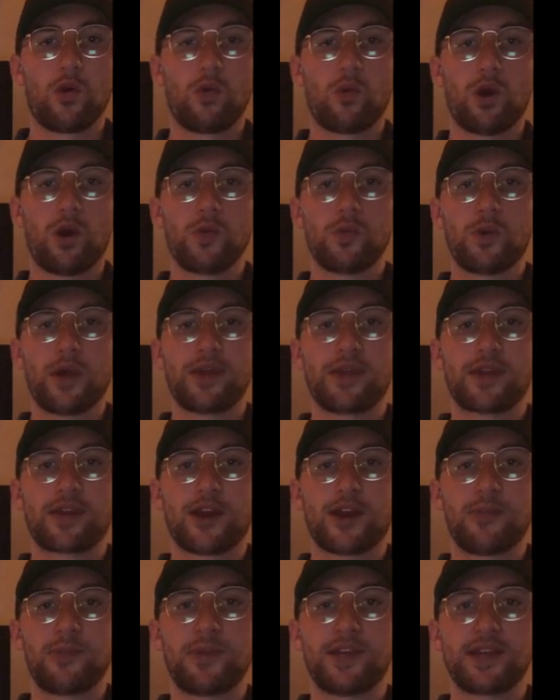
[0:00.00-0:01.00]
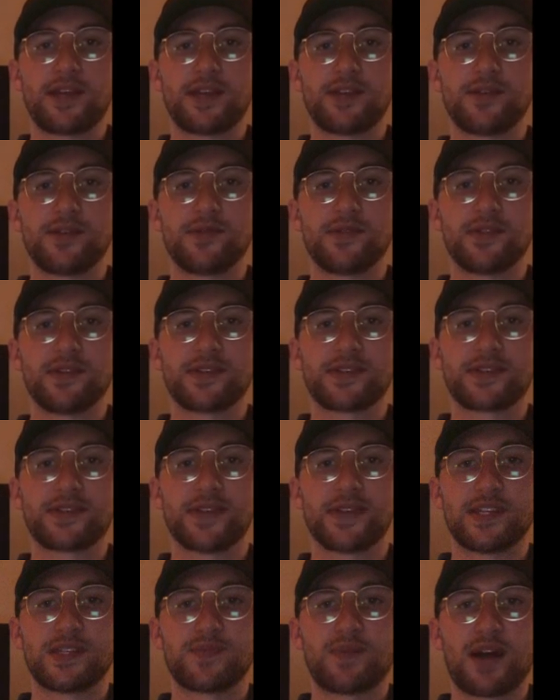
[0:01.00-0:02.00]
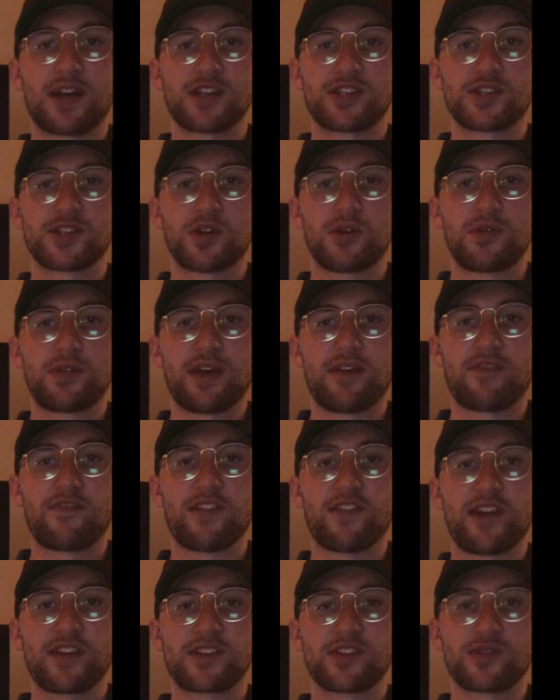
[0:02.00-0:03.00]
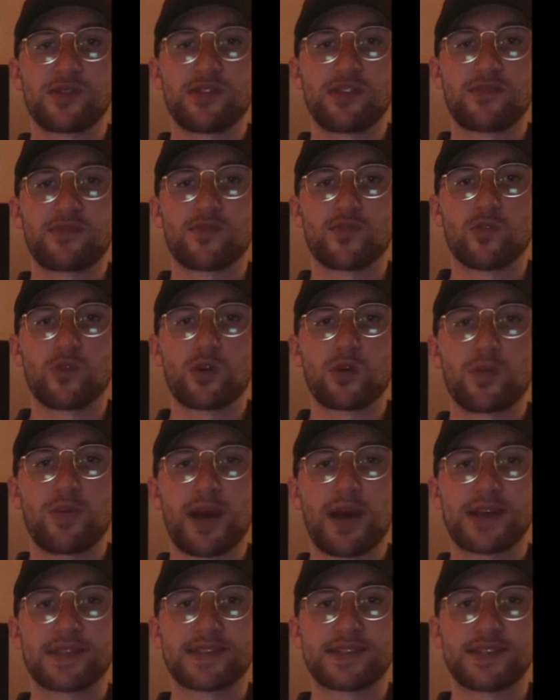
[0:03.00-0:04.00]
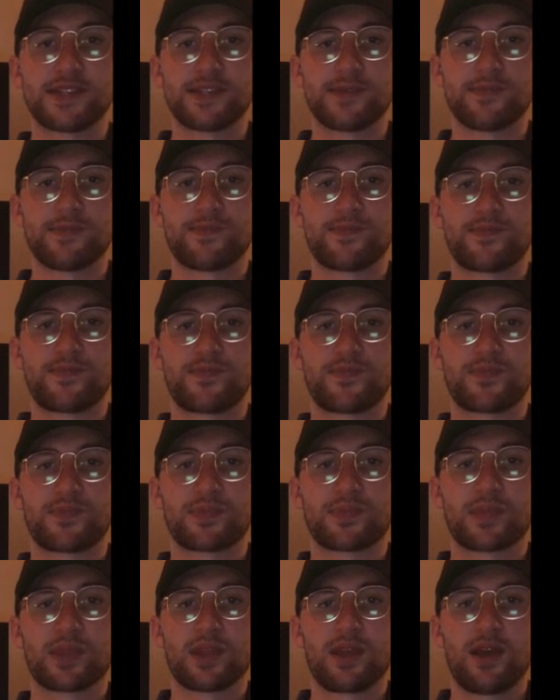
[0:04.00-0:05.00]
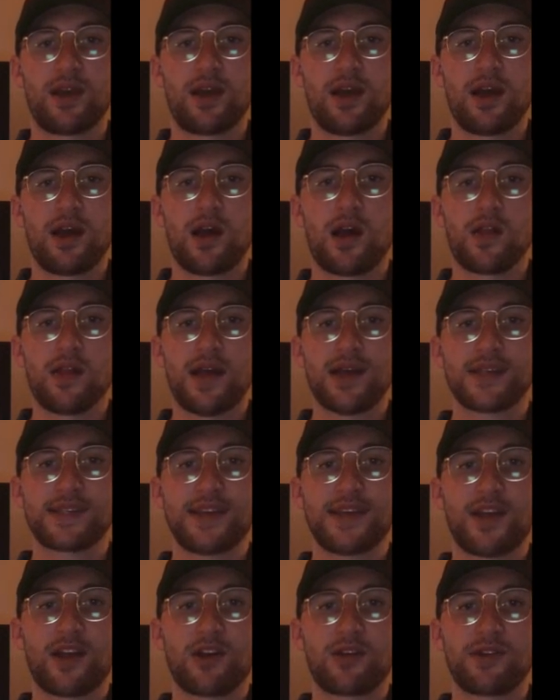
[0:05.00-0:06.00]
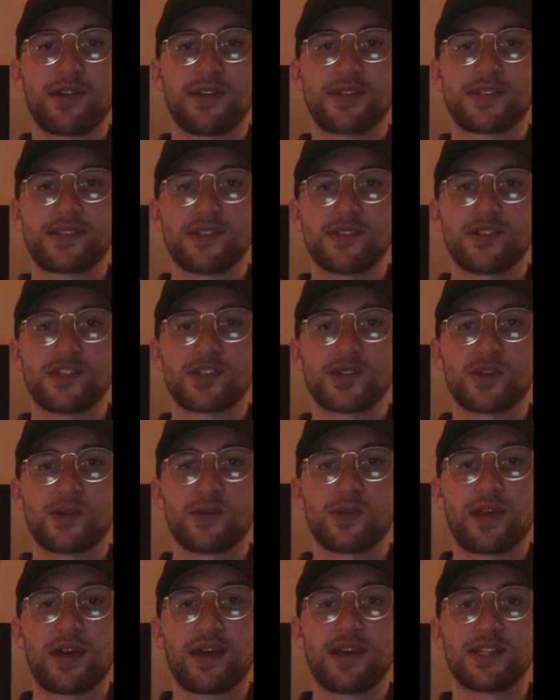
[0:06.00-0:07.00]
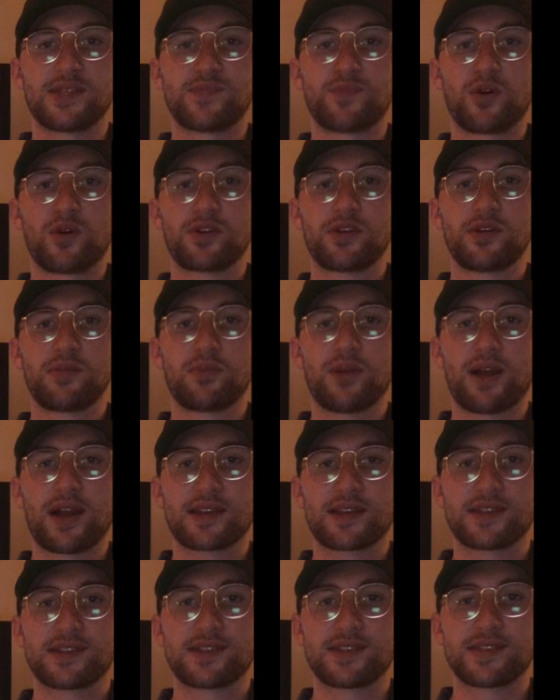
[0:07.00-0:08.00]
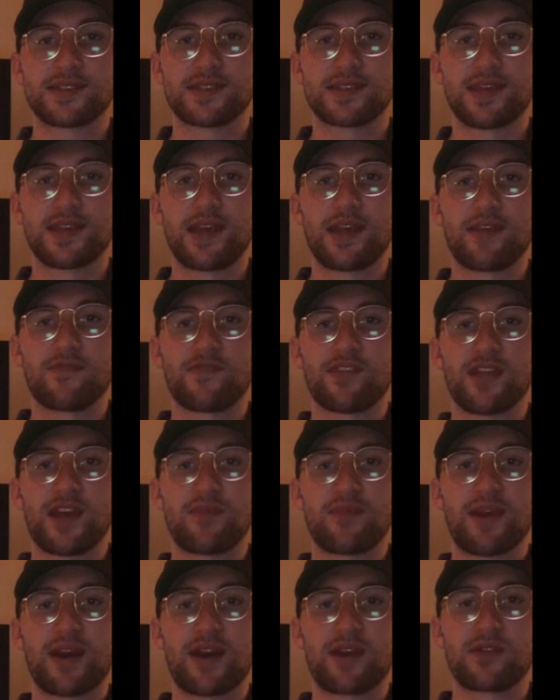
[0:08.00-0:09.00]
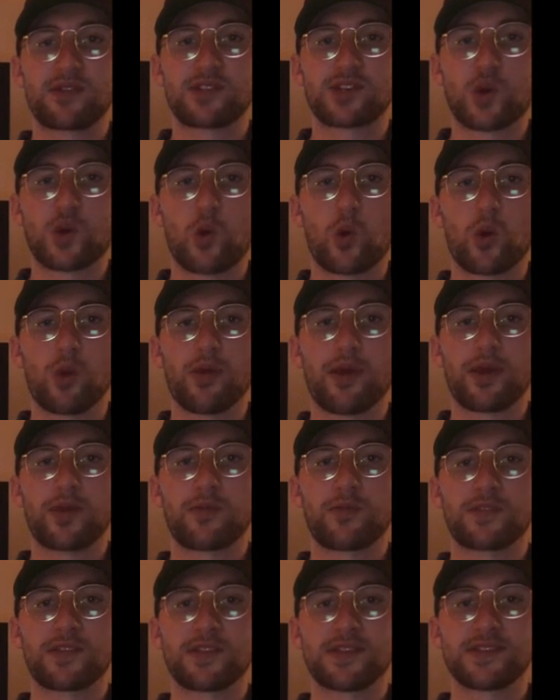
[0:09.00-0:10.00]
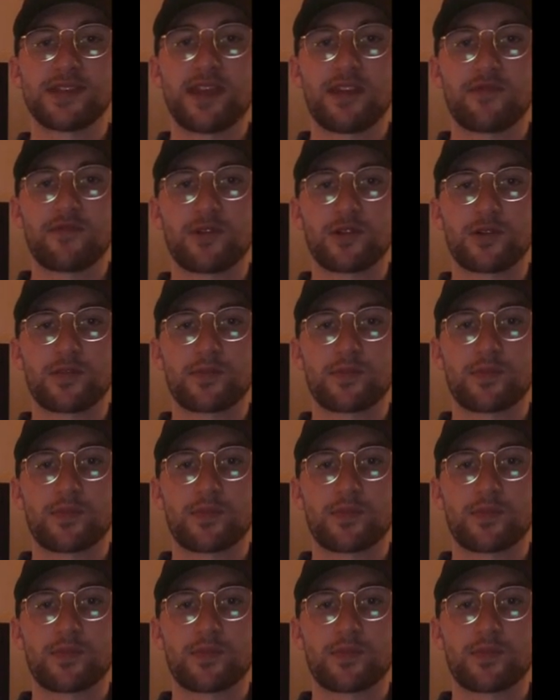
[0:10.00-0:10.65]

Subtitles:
One way the company can do this is by ensuring that flights are near full capacity. Alaska Air needs to ensure that its booking practices and flight patterns correlate with this effort.